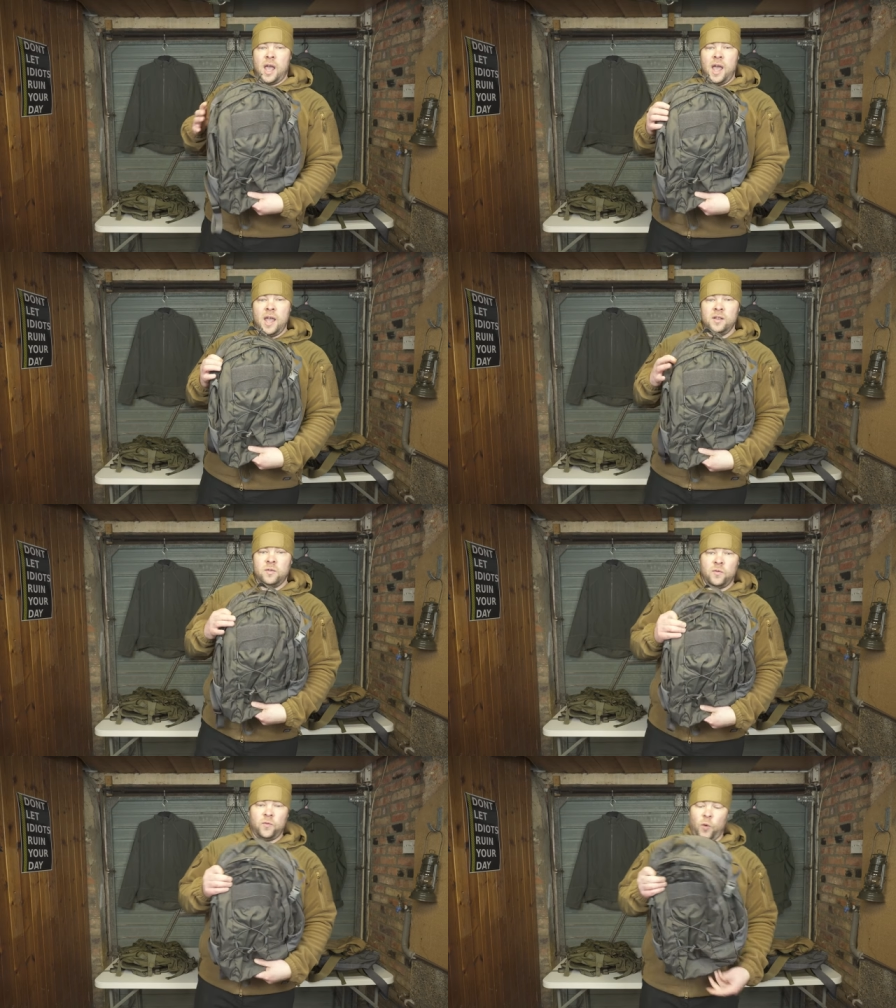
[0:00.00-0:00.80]
and
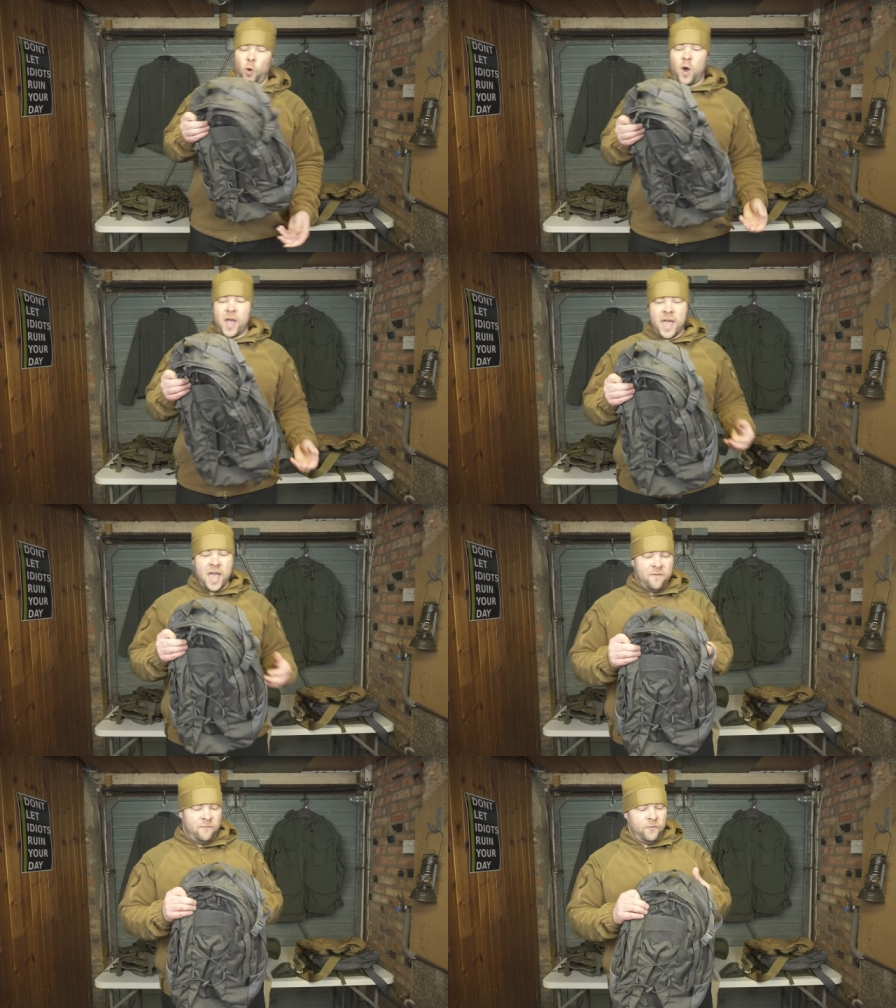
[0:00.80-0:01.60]
for
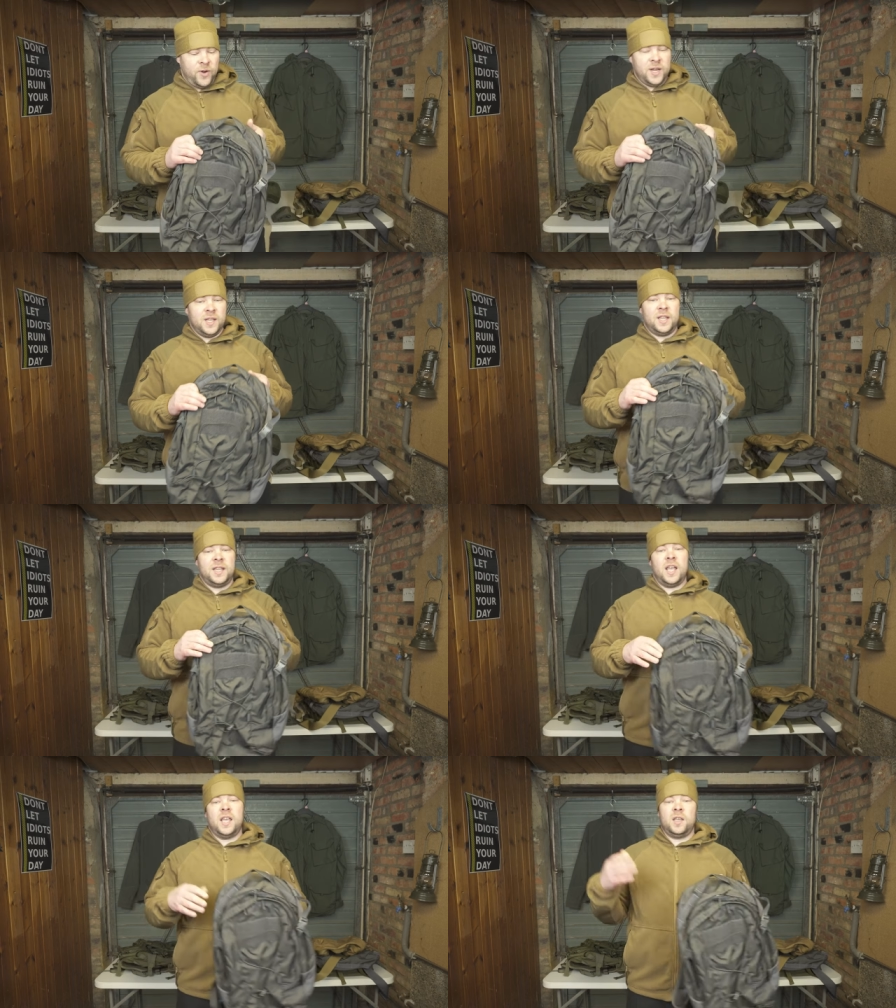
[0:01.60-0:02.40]

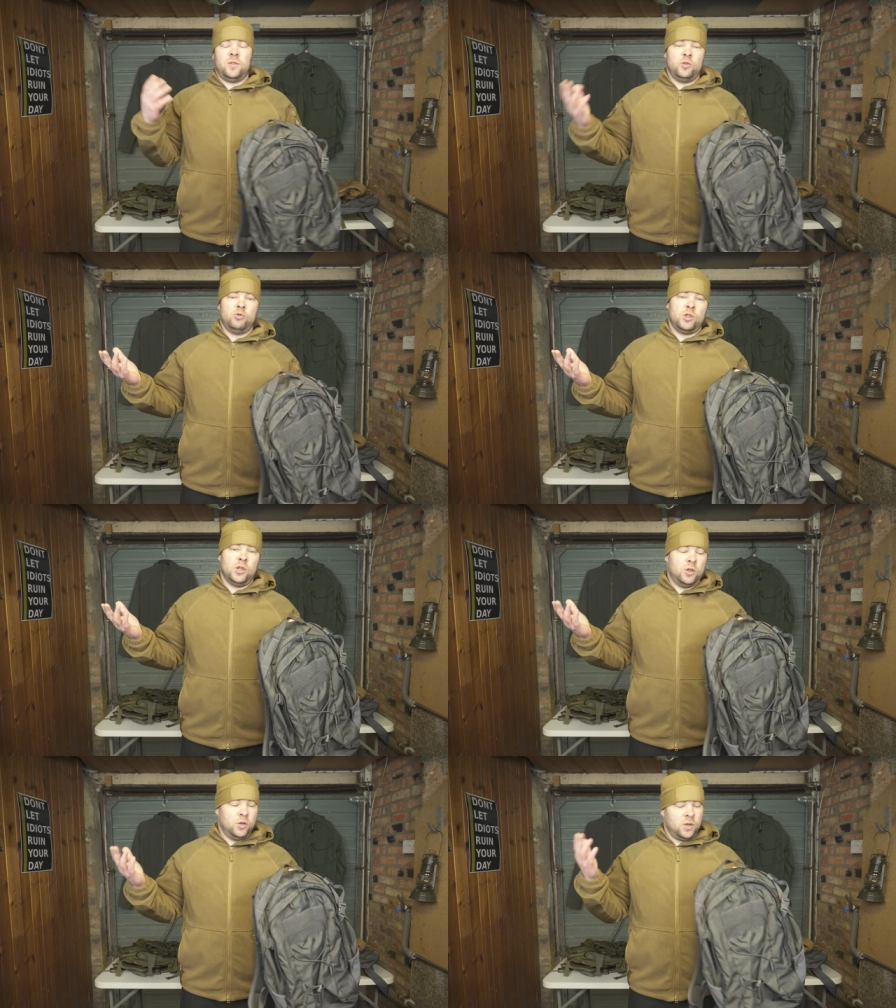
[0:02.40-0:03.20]
everyday
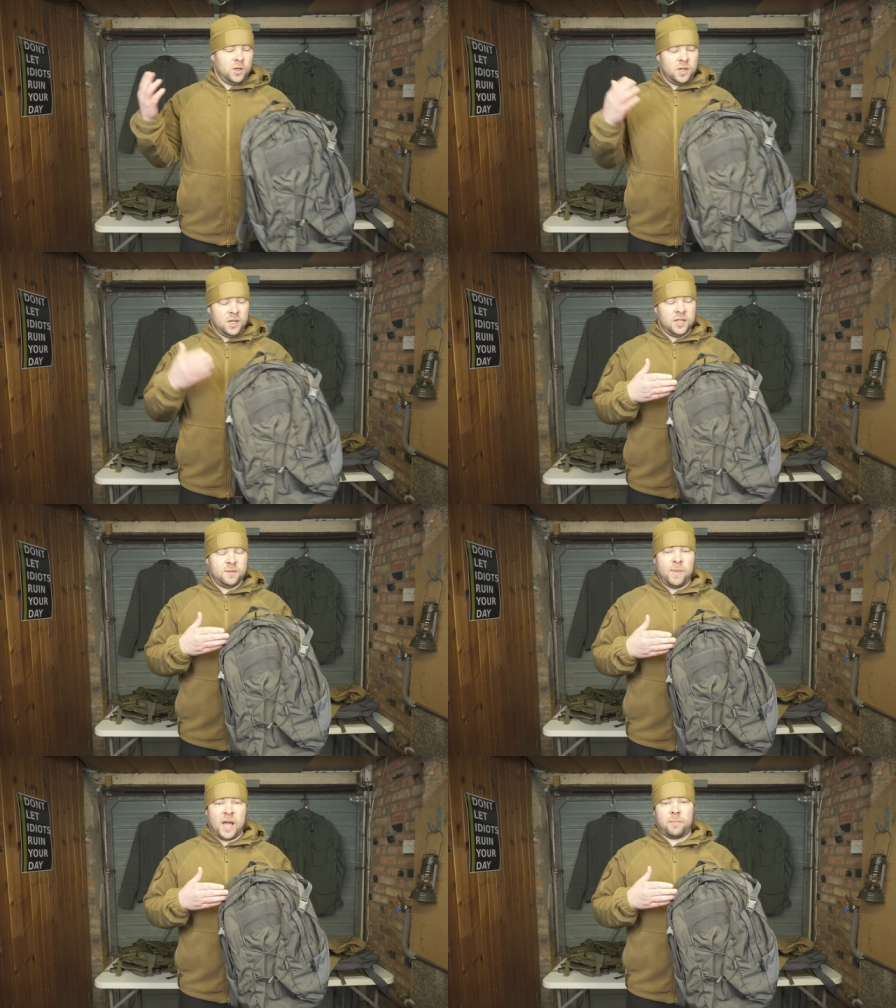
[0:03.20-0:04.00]
usage, this
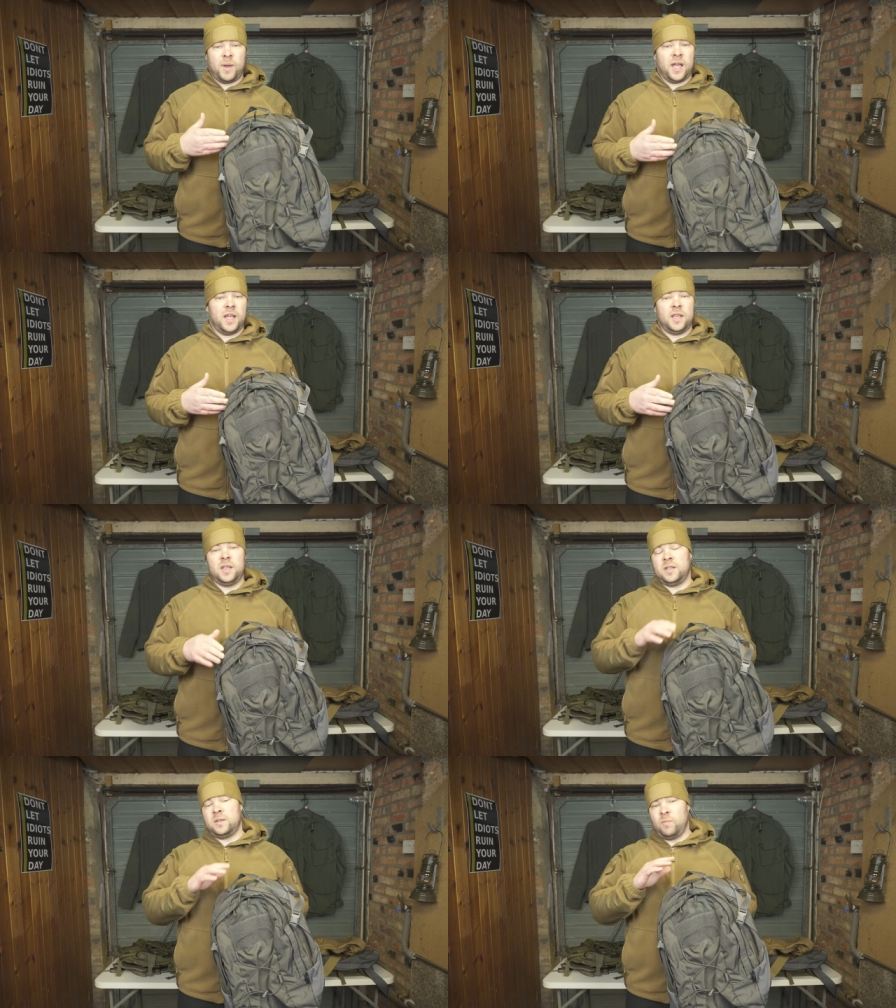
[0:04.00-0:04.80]
backpack
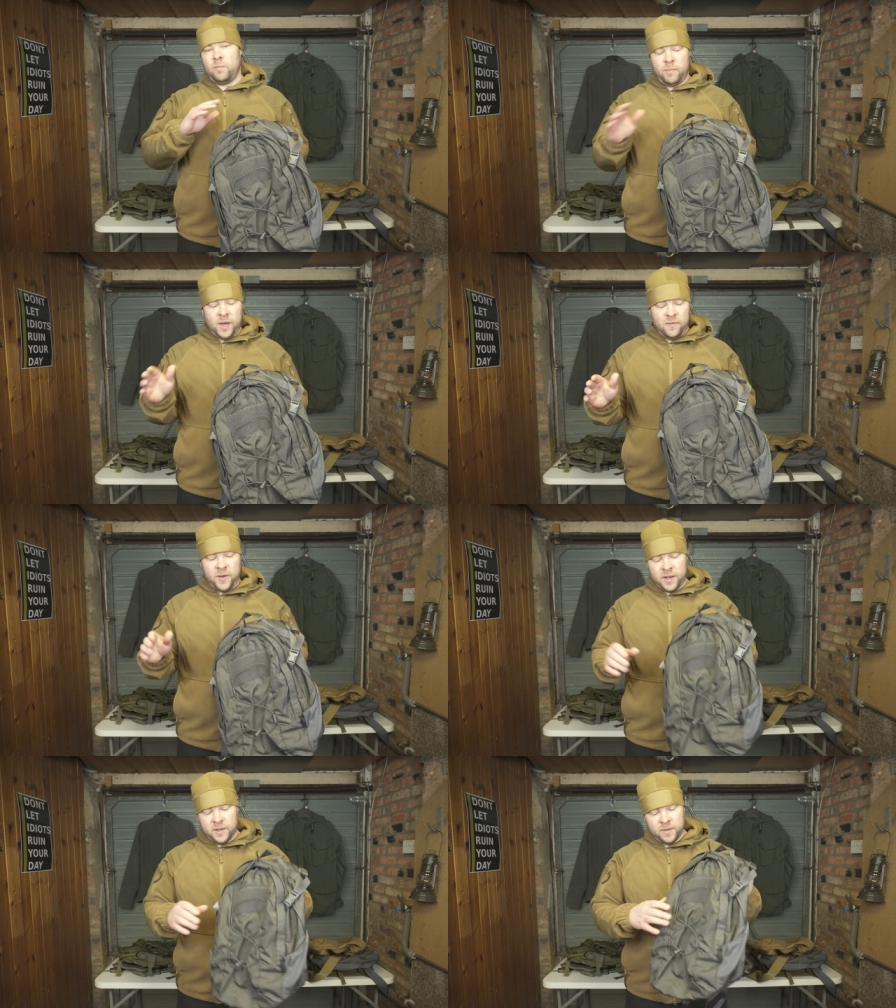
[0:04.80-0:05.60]
is
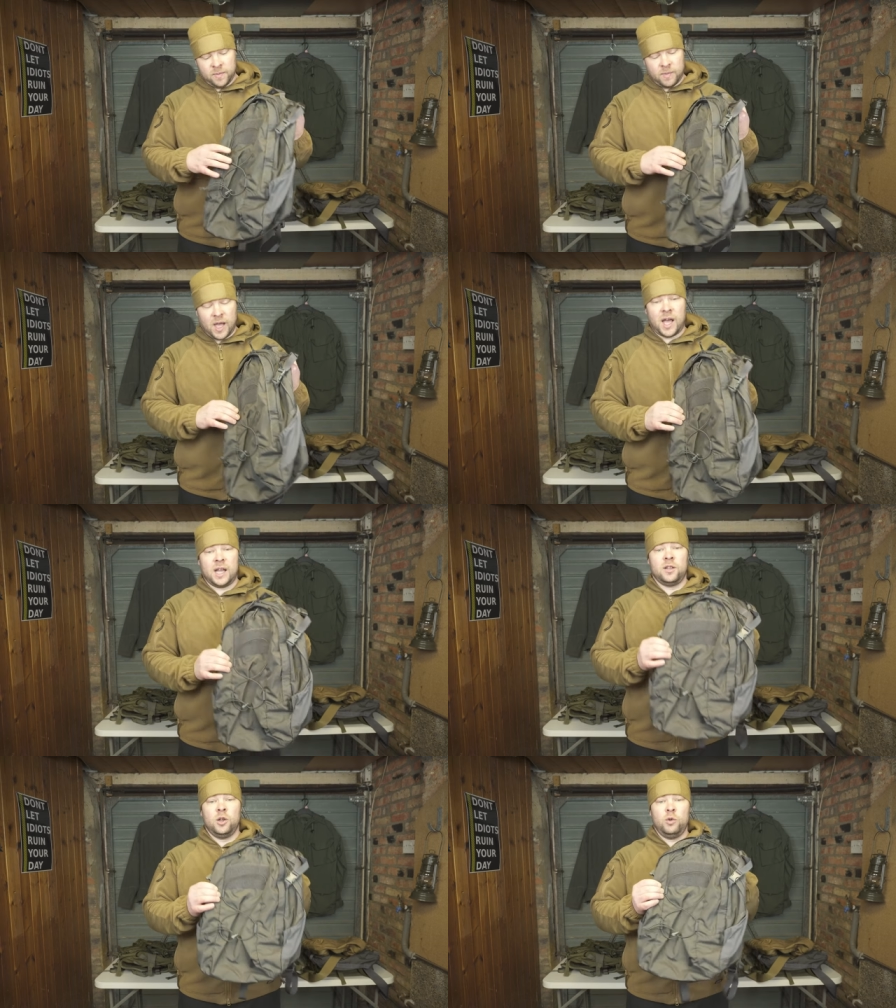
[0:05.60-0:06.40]
perfect. I
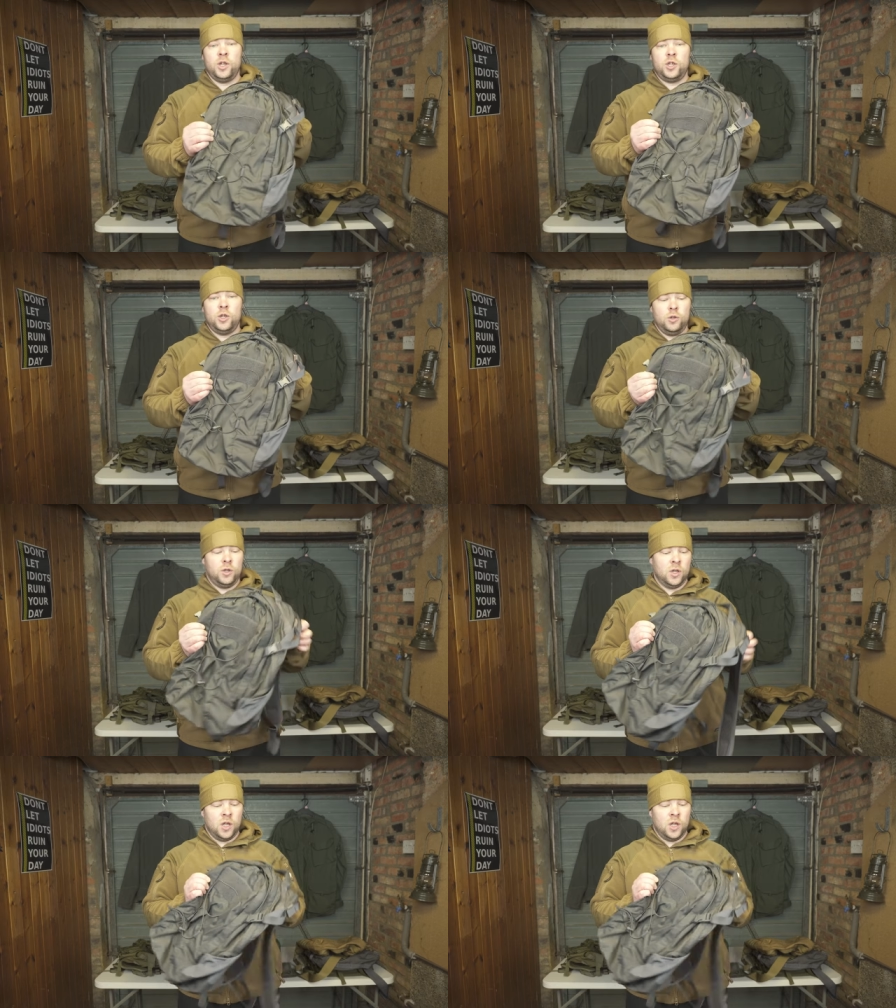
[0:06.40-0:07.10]
had no issues,